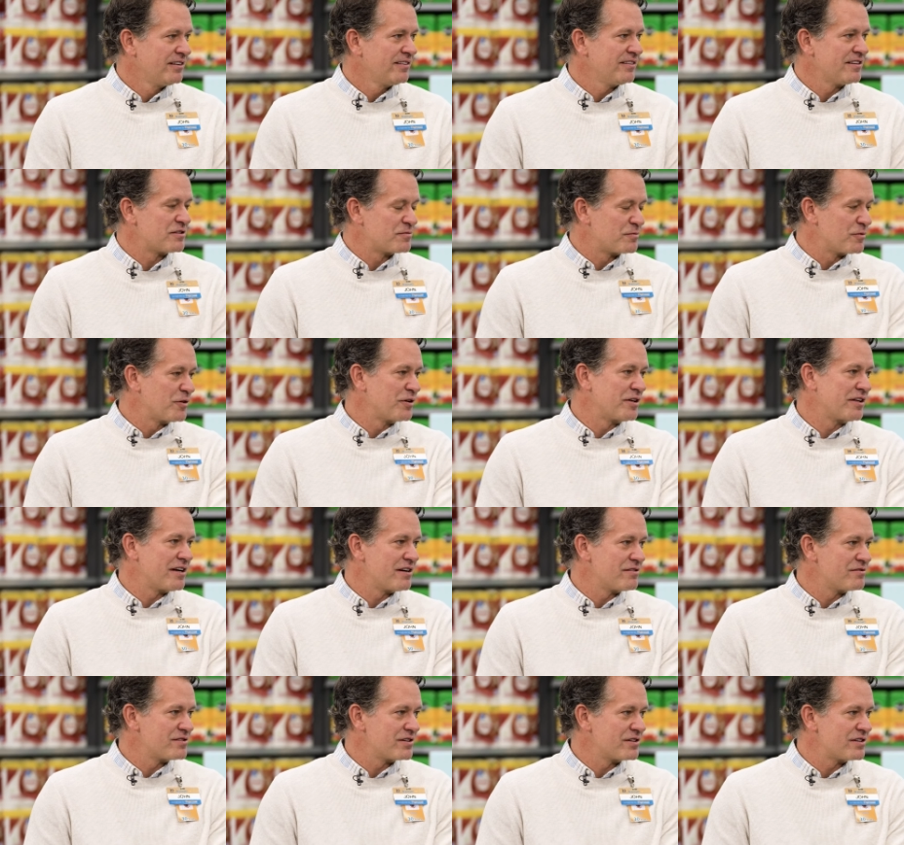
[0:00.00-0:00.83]
This
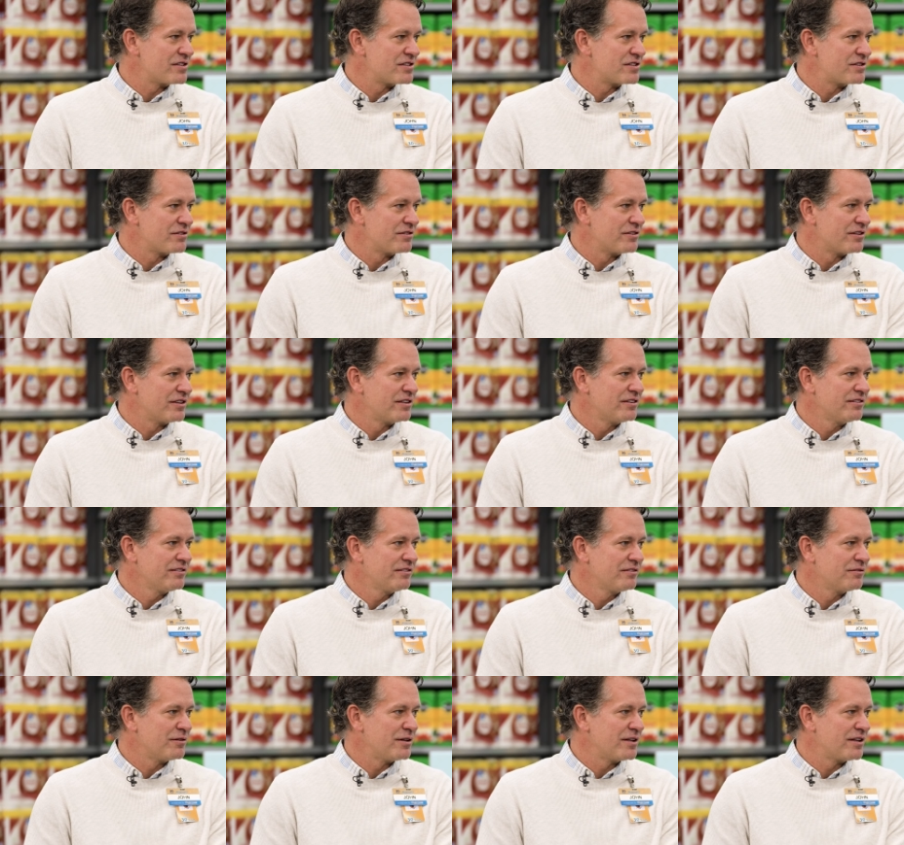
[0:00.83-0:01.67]
morning I was in a store
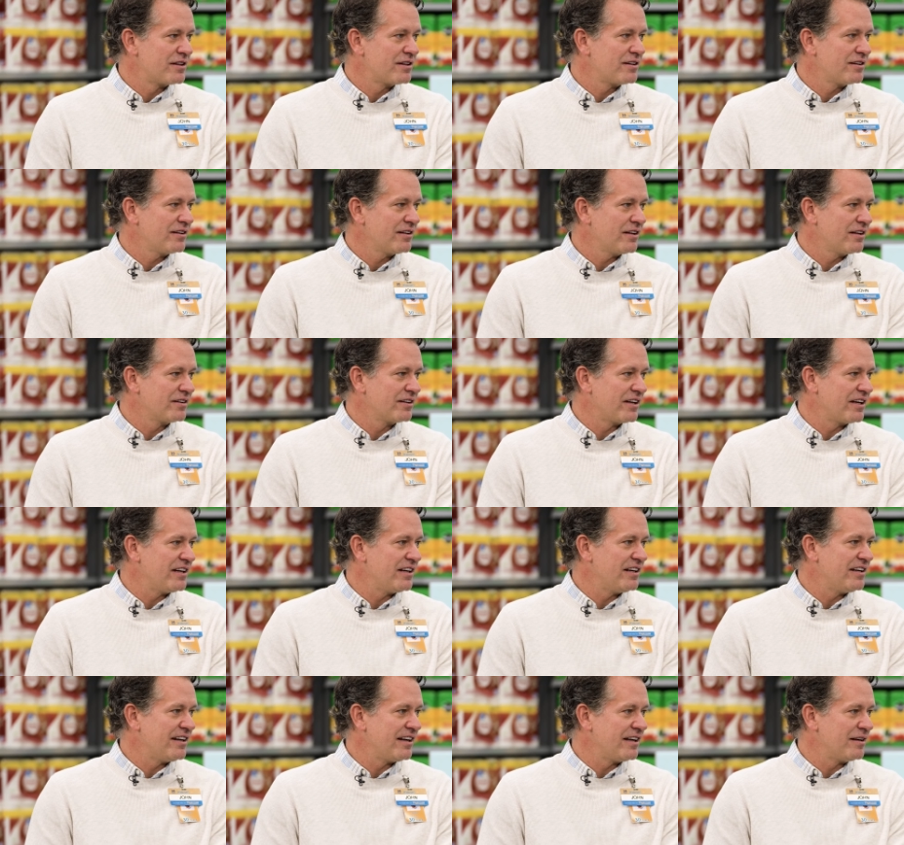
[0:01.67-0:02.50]
with a
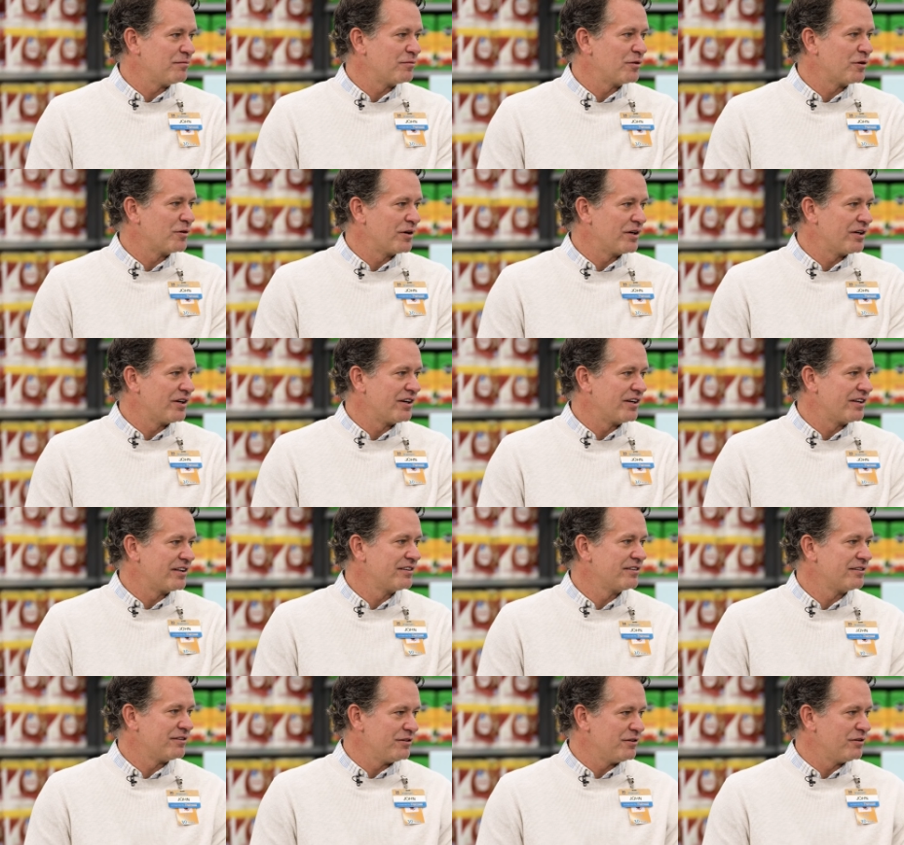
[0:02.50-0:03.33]
lady named
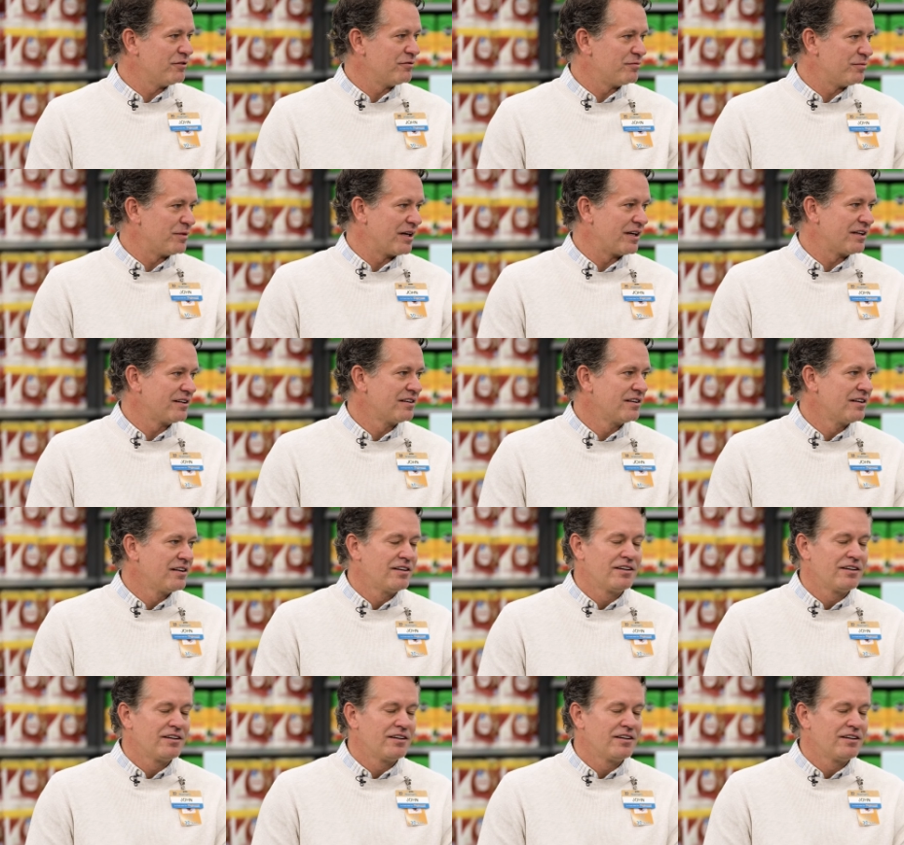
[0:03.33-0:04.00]
Oriana, who you've met,